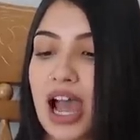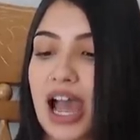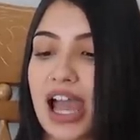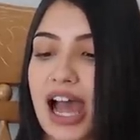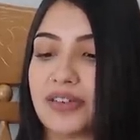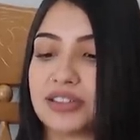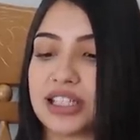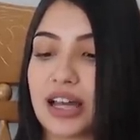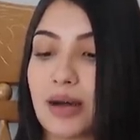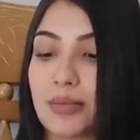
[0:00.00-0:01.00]
I have
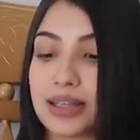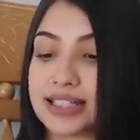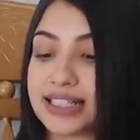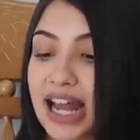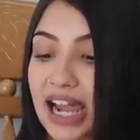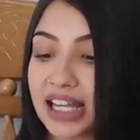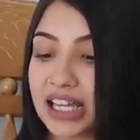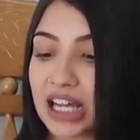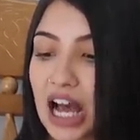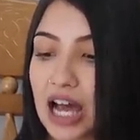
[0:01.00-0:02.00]
some
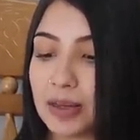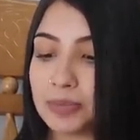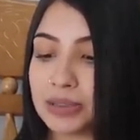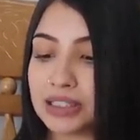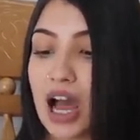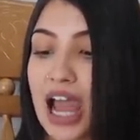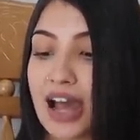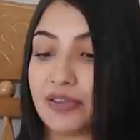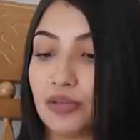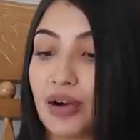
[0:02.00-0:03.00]
stacking cups. I
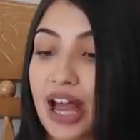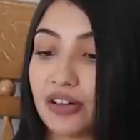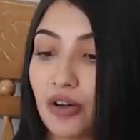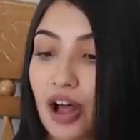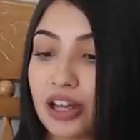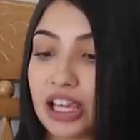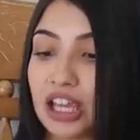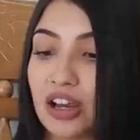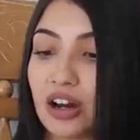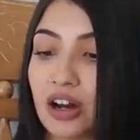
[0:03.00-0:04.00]
have a rattle on
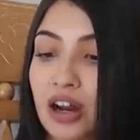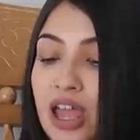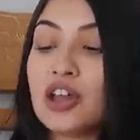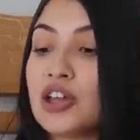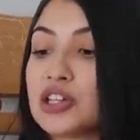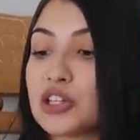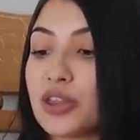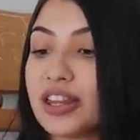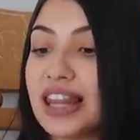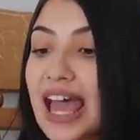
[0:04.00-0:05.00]
here. So
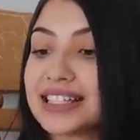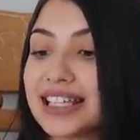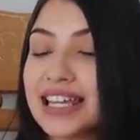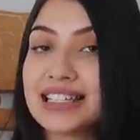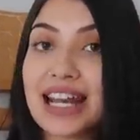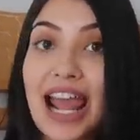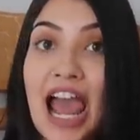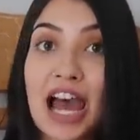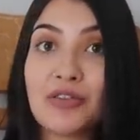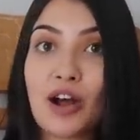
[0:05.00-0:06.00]
the last things that I
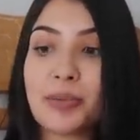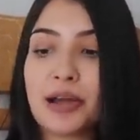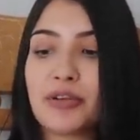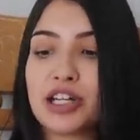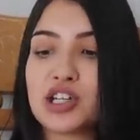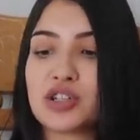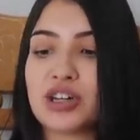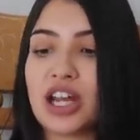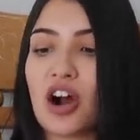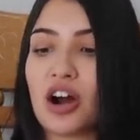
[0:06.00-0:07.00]
have on my
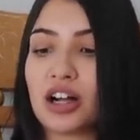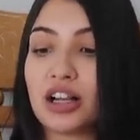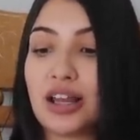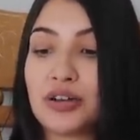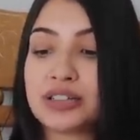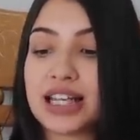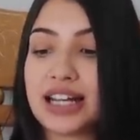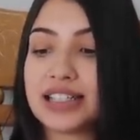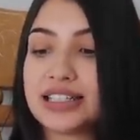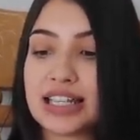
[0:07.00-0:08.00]
registry are clothes and
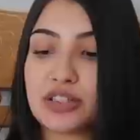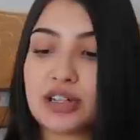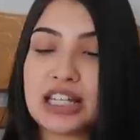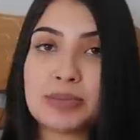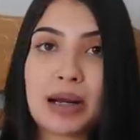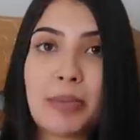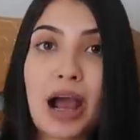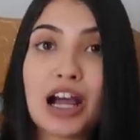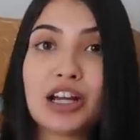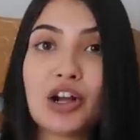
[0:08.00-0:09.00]
accessories, but I'm
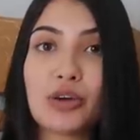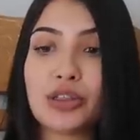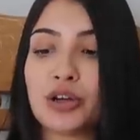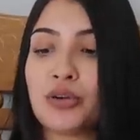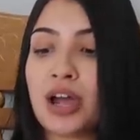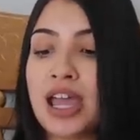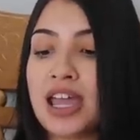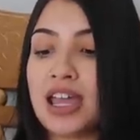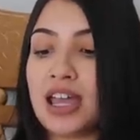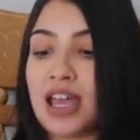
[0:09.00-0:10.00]
not gonna go through
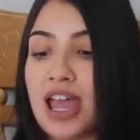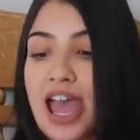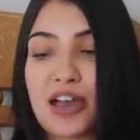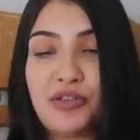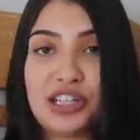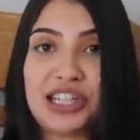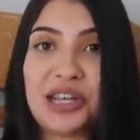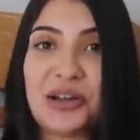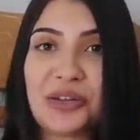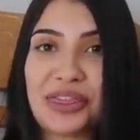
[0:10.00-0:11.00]
every
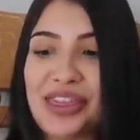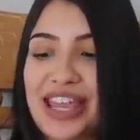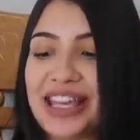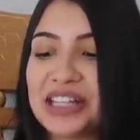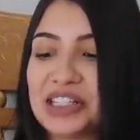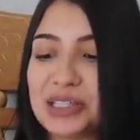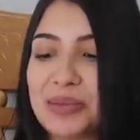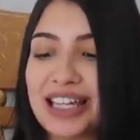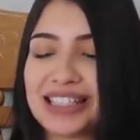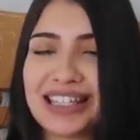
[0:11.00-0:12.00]
single thing just
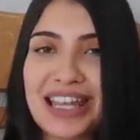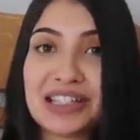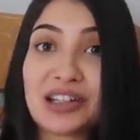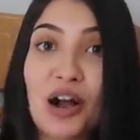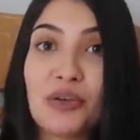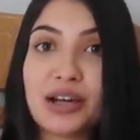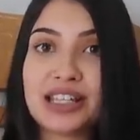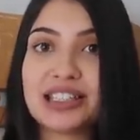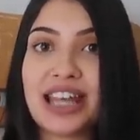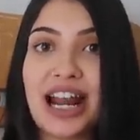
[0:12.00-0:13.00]
because things
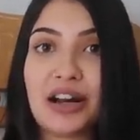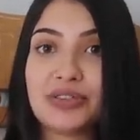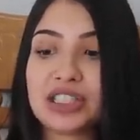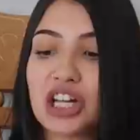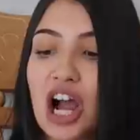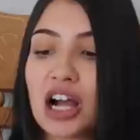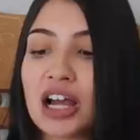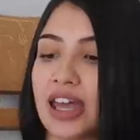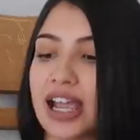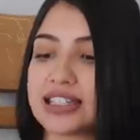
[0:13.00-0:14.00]
always get out of stock.
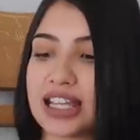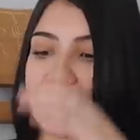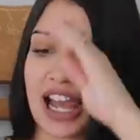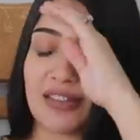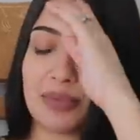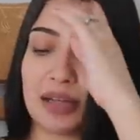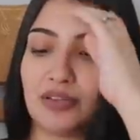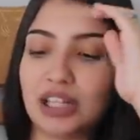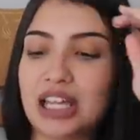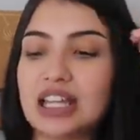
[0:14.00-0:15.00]
Like I said, I've been
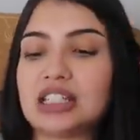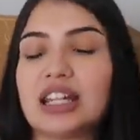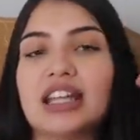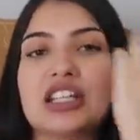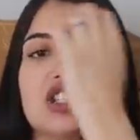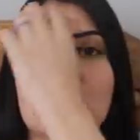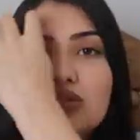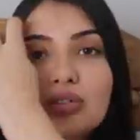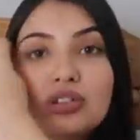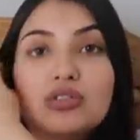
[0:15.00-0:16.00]
really into like the
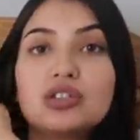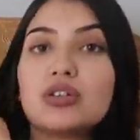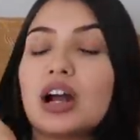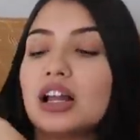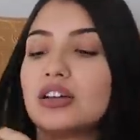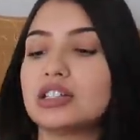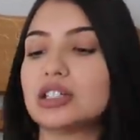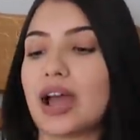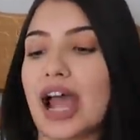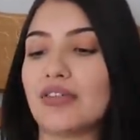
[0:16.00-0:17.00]
Gendro Neutral colors,
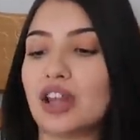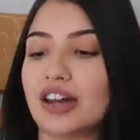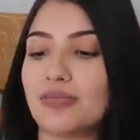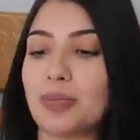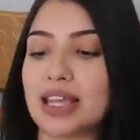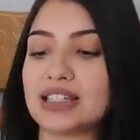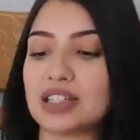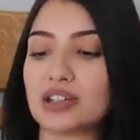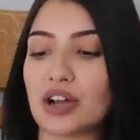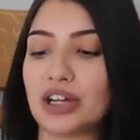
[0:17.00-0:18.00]
so I have a lot of
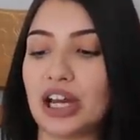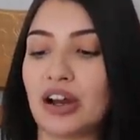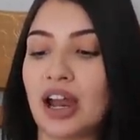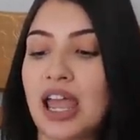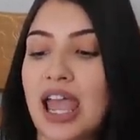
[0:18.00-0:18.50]
basics on here.